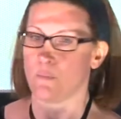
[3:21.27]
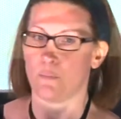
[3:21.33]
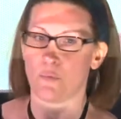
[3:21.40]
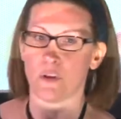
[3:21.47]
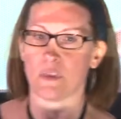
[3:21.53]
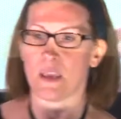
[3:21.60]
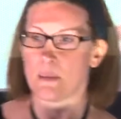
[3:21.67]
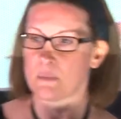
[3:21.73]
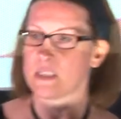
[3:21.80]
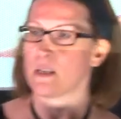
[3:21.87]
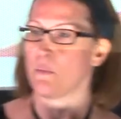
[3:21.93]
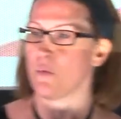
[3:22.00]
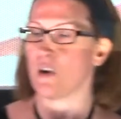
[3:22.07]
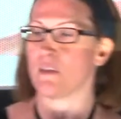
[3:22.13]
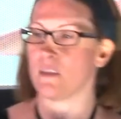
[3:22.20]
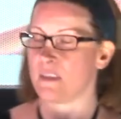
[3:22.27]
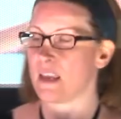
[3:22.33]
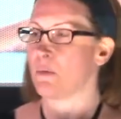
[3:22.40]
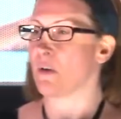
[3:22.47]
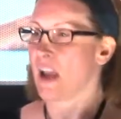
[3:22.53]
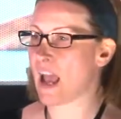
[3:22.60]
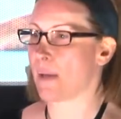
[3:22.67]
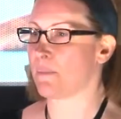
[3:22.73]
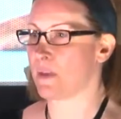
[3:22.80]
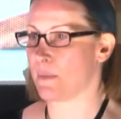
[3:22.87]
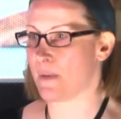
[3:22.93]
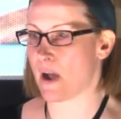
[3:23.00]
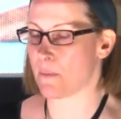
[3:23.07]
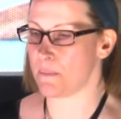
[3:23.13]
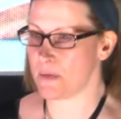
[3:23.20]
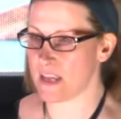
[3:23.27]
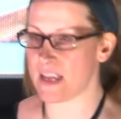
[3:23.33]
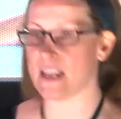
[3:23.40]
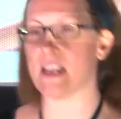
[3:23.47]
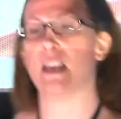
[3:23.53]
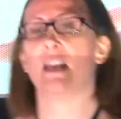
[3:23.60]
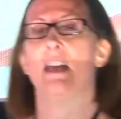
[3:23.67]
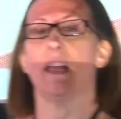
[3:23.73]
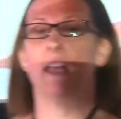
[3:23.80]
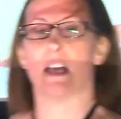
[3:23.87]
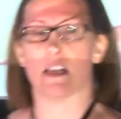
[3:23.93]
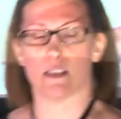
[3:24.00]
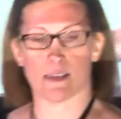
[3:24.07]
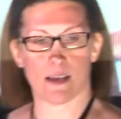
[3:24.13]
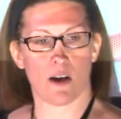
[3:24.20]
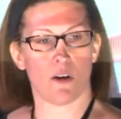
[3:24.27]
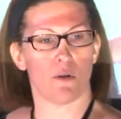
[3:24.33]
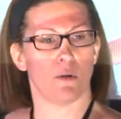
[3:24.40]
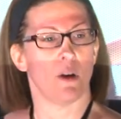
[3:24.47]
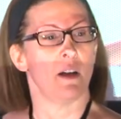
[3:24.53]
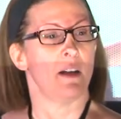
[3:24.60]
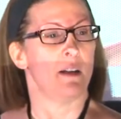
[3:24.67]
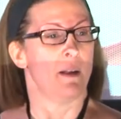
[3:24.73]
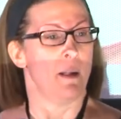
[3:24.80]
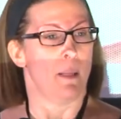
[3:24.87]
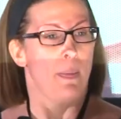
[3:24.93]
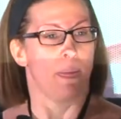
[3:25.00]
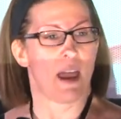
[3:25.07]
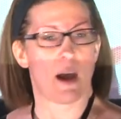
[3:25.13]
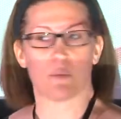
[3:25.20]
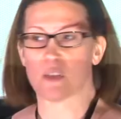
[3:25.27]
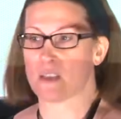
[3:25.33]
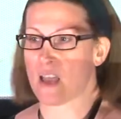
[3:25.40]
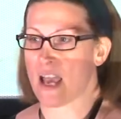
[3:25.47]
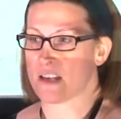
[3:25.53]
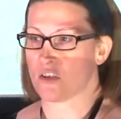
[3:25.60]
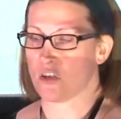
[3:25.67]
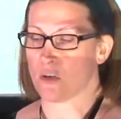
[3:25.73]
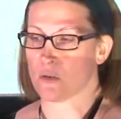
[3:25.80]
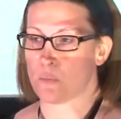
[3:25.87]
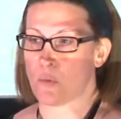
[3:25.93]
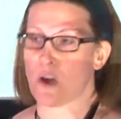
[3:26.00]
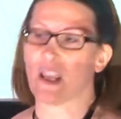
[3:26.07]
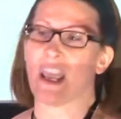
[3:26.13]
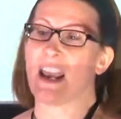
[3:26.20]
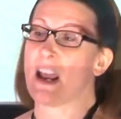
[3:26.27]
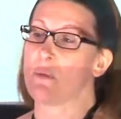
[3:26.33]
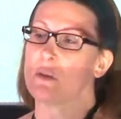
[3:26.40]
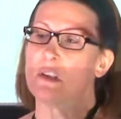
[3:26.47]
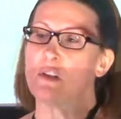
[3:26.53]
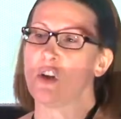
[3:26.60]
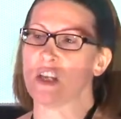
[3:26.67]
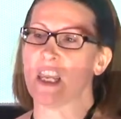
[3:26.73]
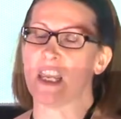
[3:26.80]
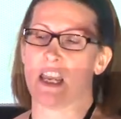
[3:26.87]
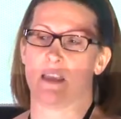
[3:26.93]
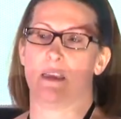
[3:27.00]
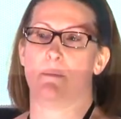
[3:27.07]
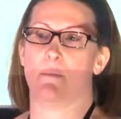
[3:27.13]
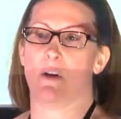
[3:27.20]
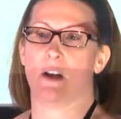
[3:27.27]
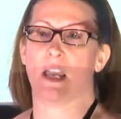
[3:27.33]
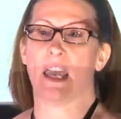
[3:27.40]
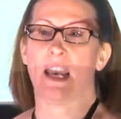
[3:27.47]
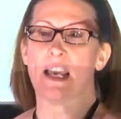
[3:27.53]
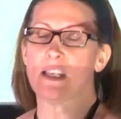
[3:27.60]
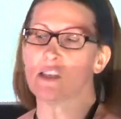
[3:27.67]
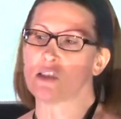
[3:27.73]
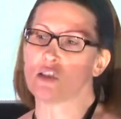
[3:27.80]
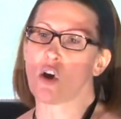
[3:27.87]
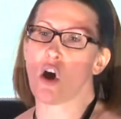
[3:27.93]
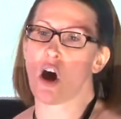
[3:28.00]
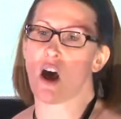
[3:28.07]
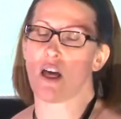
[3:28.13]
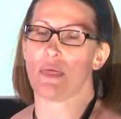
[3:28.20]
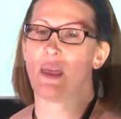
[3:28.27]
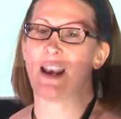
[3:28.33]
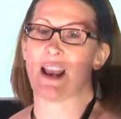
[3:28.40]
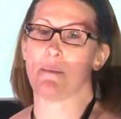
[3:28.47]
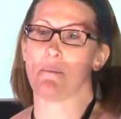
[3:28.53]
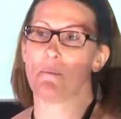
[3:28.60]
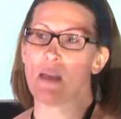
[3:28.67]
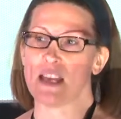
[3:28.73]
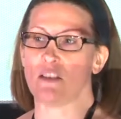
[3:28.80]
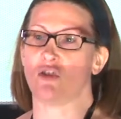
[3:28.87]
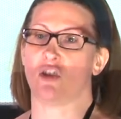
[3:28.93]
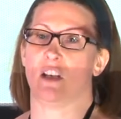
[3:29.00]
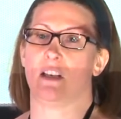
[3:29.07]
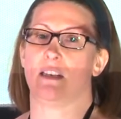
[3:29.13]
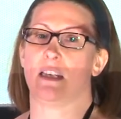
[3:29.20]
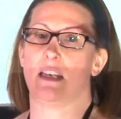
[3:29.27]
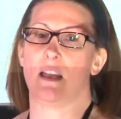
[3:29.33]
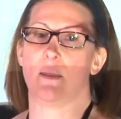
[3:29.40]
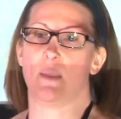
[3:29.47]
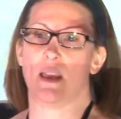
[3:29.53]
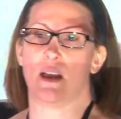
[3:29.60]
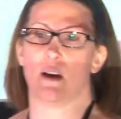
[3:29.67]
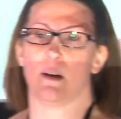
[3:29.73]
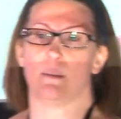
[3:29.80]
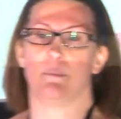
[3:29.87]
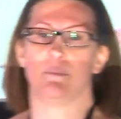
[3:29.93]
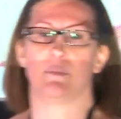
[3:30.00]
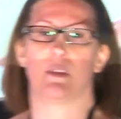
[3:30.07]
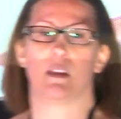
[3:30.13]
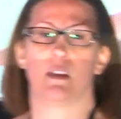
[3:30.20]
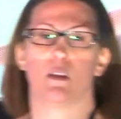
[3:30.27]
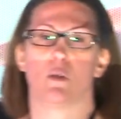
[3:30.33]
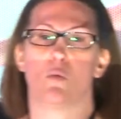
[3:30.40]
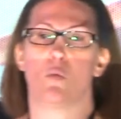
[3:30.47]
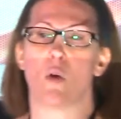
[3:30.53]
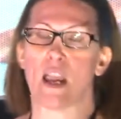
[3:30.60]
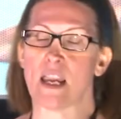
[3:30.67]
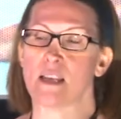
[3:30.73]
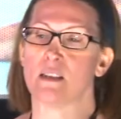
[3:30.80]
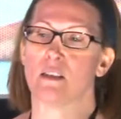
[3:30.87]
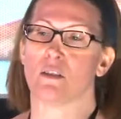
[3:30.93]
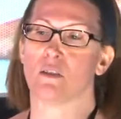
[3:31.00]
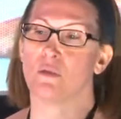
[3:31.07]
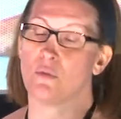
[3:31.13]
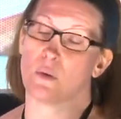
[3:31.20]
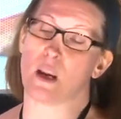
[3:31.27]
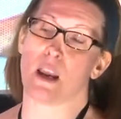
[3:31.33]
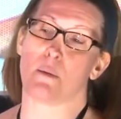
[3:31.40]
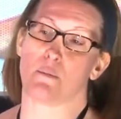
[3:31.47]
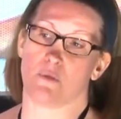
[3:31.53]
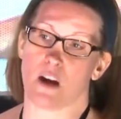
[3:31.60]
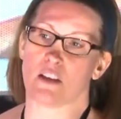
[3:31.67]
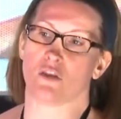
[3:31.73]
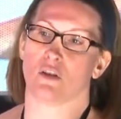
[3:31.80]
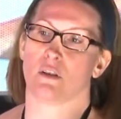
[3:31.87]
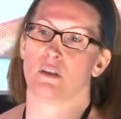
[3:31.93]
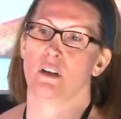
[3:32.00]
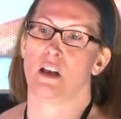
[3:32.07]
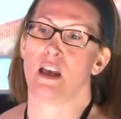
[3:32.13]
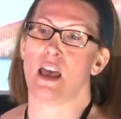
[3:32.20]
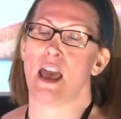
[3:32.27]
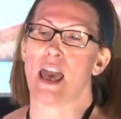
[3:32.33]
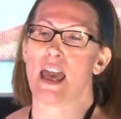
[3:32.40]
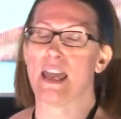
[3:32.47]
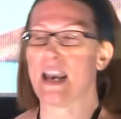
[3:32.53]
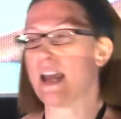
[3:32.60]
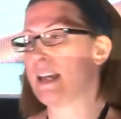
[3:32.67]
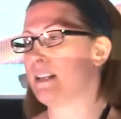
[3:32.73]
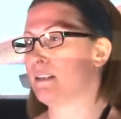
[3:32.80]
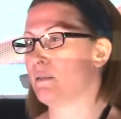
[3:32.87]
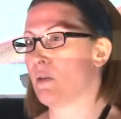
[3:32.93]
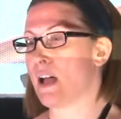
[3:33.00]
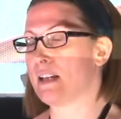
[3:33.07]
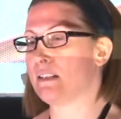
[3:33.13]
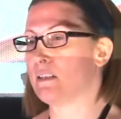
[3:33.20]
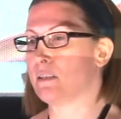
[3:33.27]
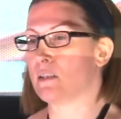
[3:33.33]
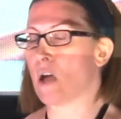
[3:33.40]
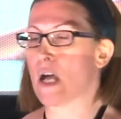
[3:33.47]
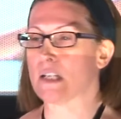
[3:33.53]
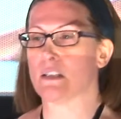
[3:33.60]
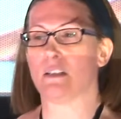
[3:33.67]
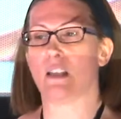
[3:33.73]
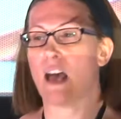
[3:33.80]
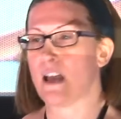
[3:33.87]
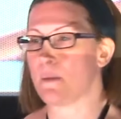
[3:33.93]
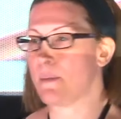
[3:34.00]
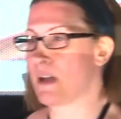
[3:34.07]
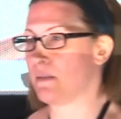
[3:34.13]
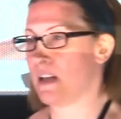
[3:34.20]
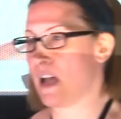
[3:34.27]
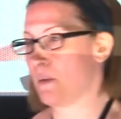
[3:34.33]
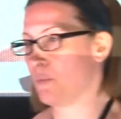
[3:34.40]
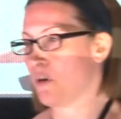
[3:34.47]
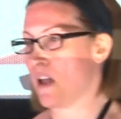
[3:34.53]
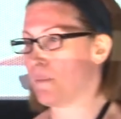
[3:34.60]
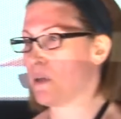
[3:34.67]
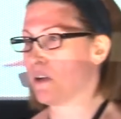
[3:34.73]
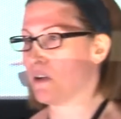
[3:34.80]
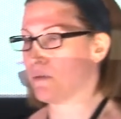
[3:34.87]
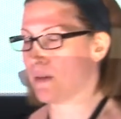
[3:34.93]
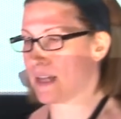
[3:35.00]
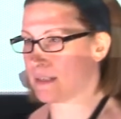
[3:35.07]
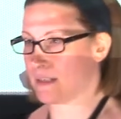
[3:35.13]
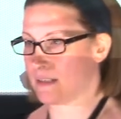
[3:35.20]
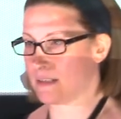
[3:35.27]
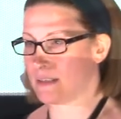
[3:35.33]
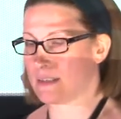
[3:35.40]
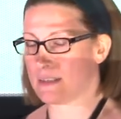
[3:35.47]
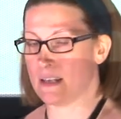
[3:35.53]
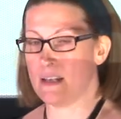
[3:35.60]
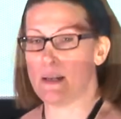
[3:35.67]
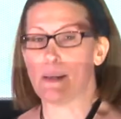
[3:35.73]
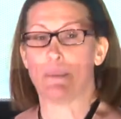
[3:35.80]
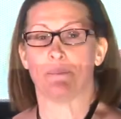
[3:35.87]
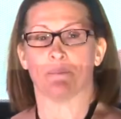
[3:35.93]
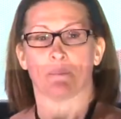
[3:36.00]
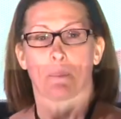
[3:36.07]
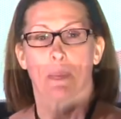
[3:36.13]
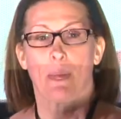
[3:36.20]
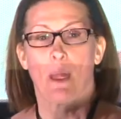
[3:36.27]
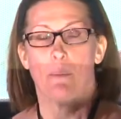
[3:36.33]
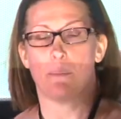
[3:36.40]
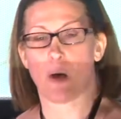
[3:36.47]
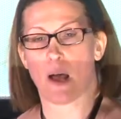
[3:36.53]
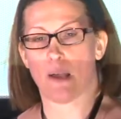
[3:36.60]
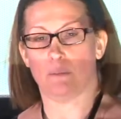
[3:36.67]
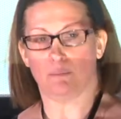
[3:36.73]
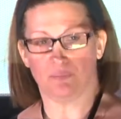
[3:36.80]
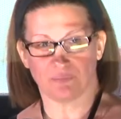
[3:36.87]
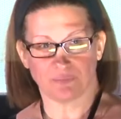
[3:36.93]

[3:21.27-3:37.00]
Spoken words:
put them somewhere that they were happy about being. So that was last year's book. And I was looking at the book, and I saw that I mentioned in there ways to create pressure. And I talked a lot about non-primary residents. But